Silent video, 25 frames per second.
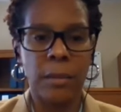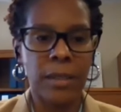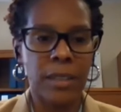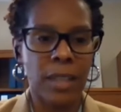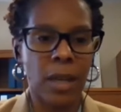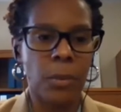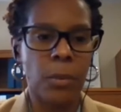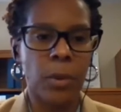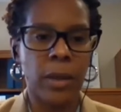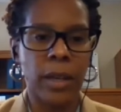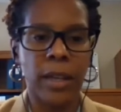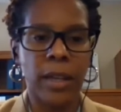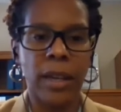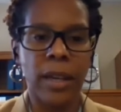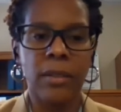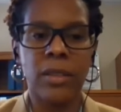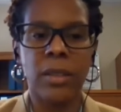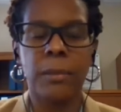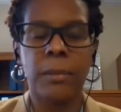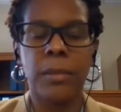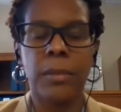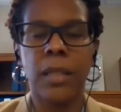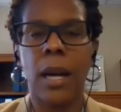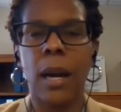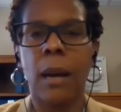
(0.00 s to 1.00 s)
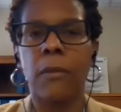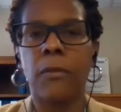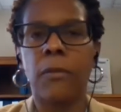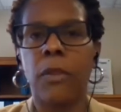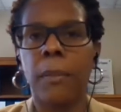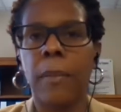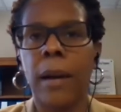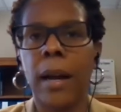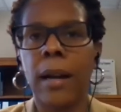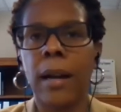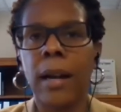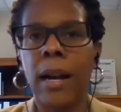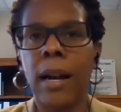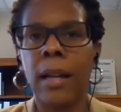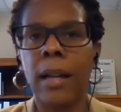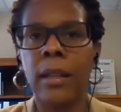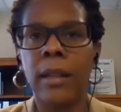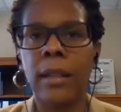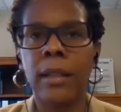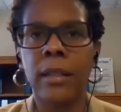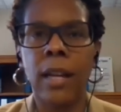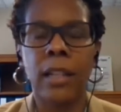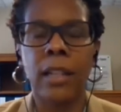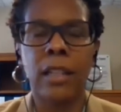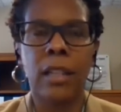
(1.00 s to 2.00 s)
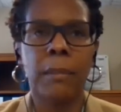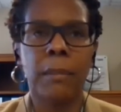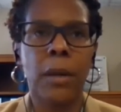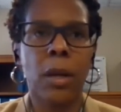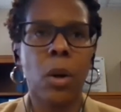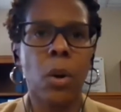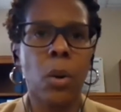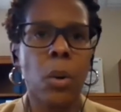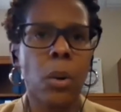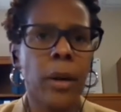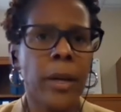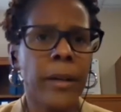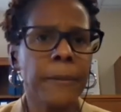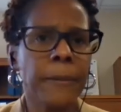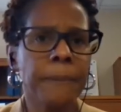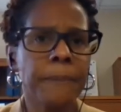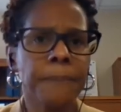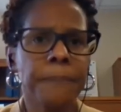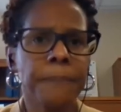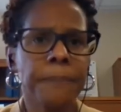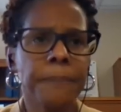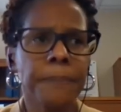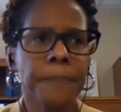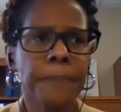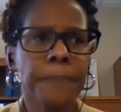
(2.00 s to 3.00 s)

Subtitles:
because I want to give some time for my colleague, Dr. McCoy,